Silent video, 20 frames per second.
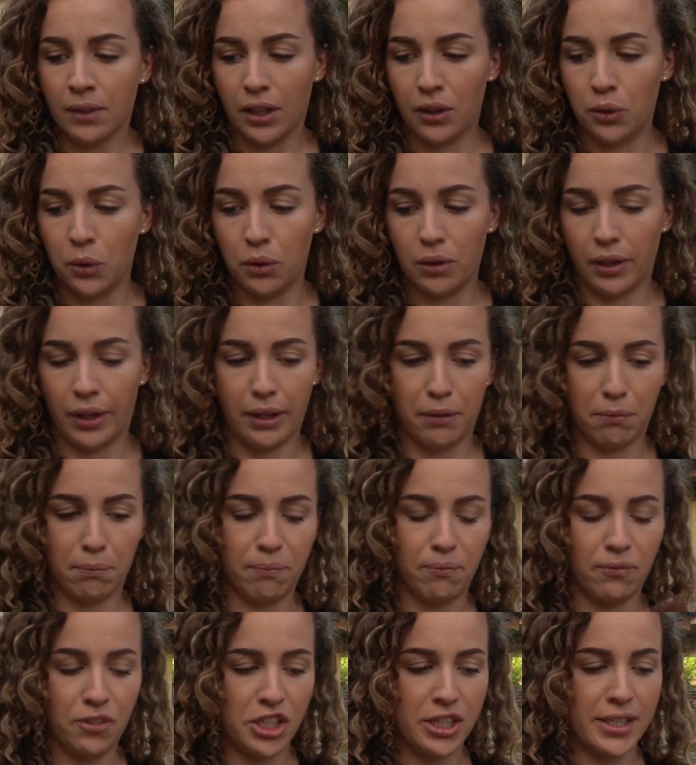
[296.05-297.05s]
or like
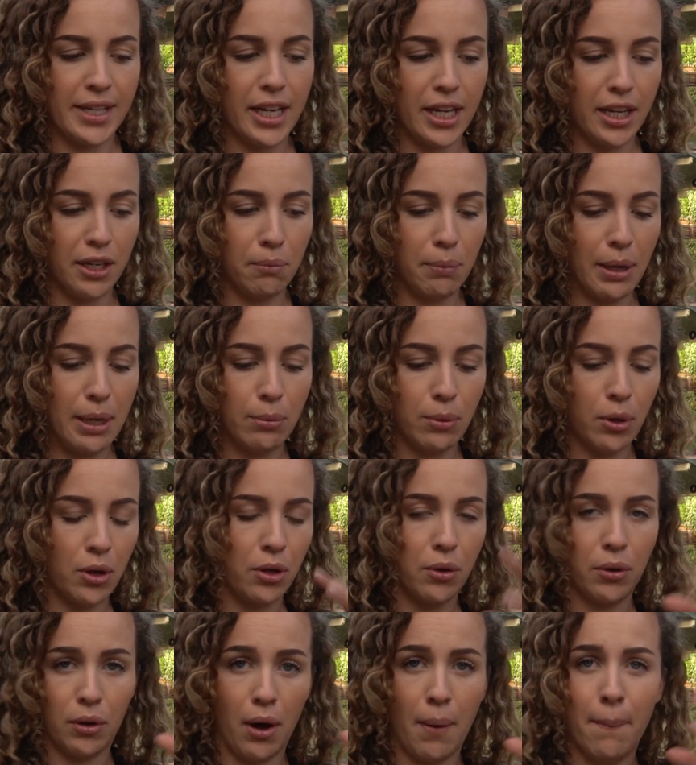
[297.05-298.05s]
seeing people
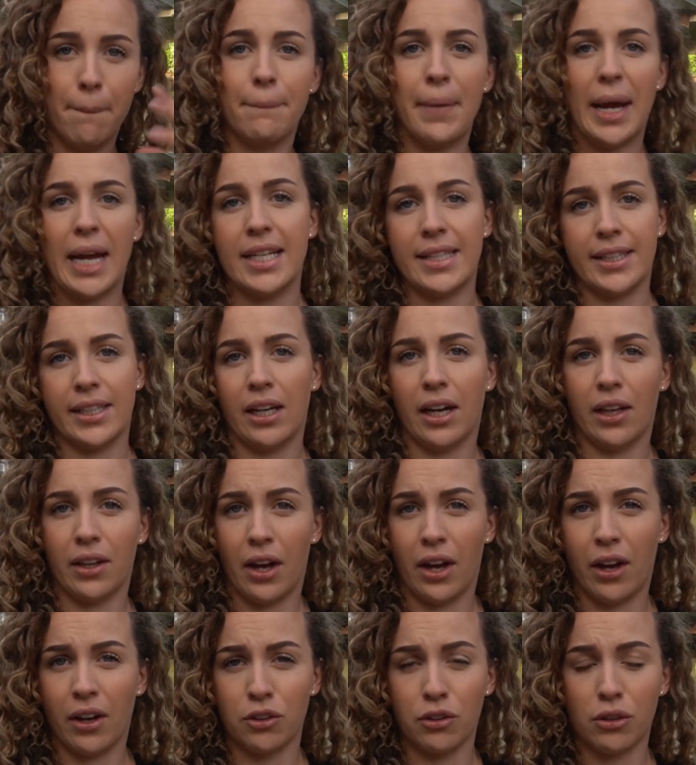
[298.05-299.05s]
who are amazing at
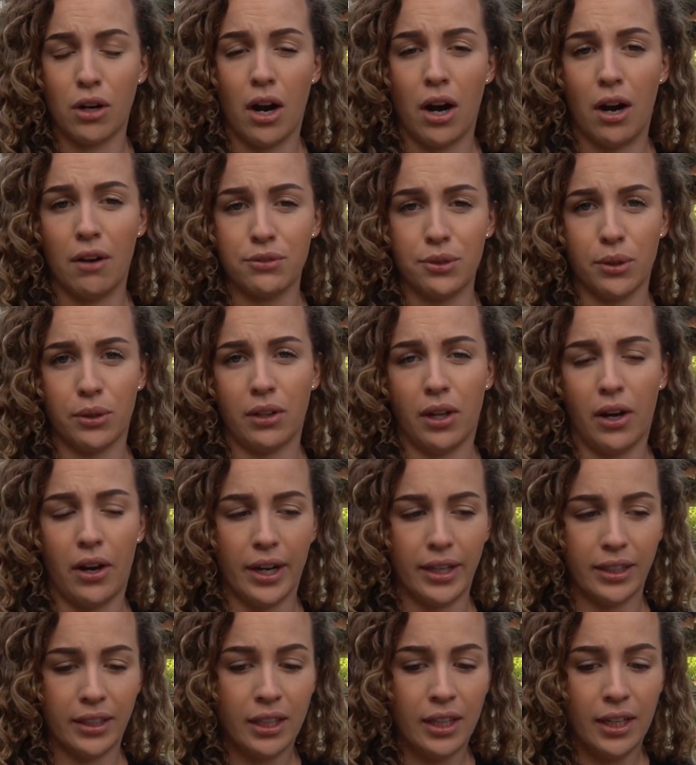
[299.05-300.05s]
their craft
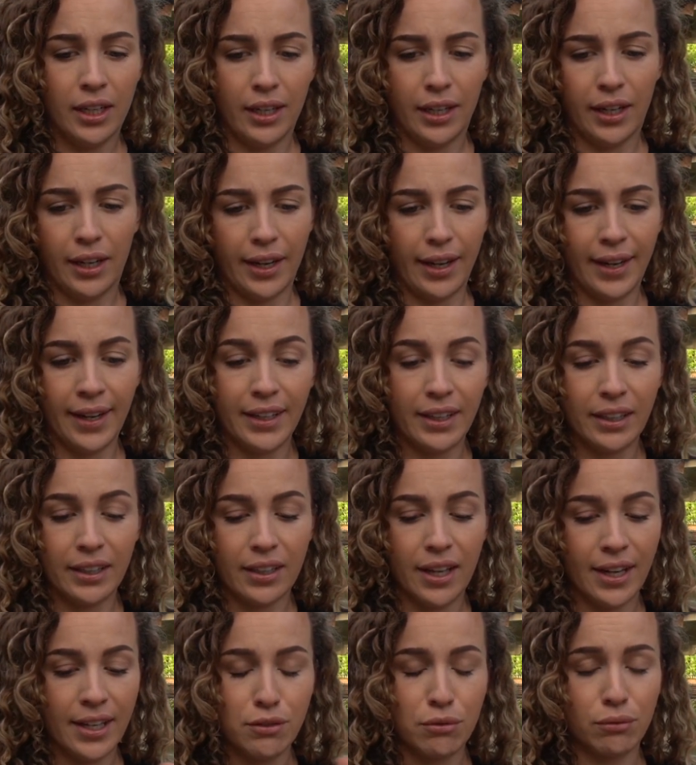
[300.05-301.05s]
online,
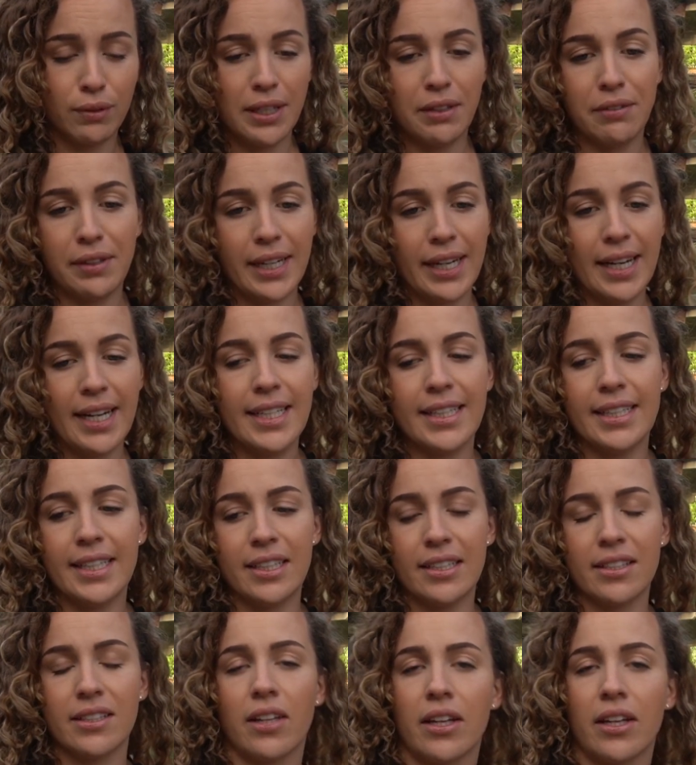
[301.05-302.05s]
it's really, really easy to